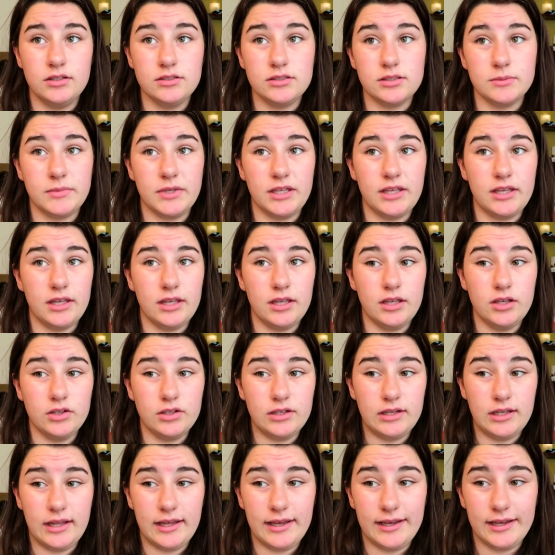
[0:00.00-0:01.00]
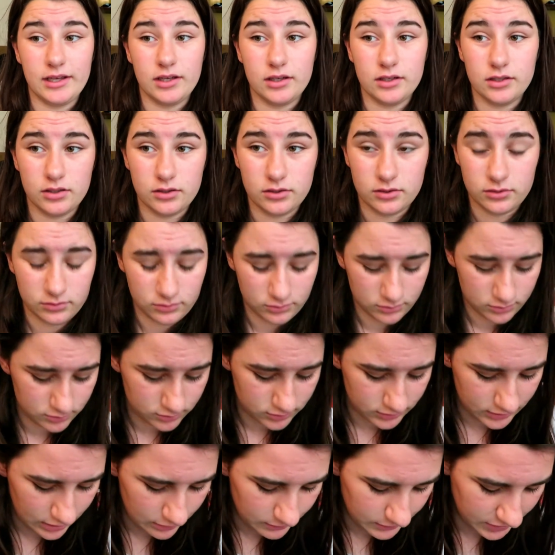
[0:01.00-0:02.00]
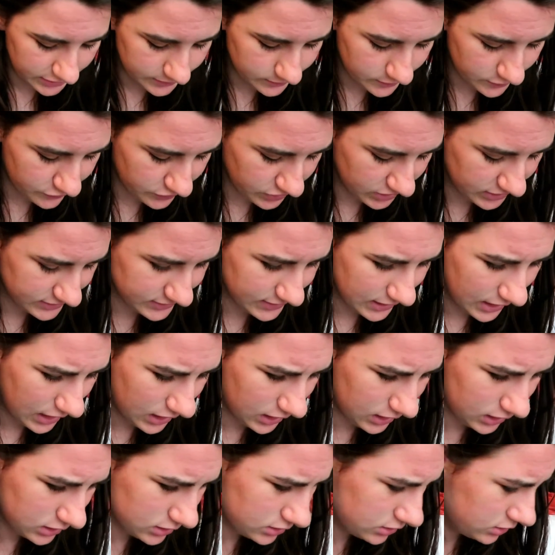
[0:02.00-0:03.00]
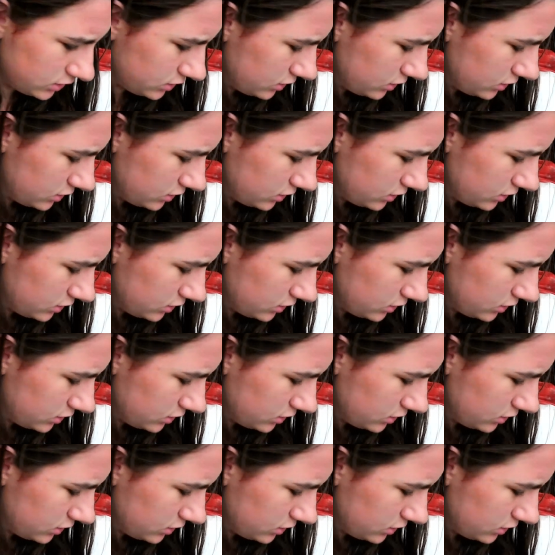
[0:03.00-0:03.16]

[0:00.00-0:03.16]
for me, he could like, that makes me really sad.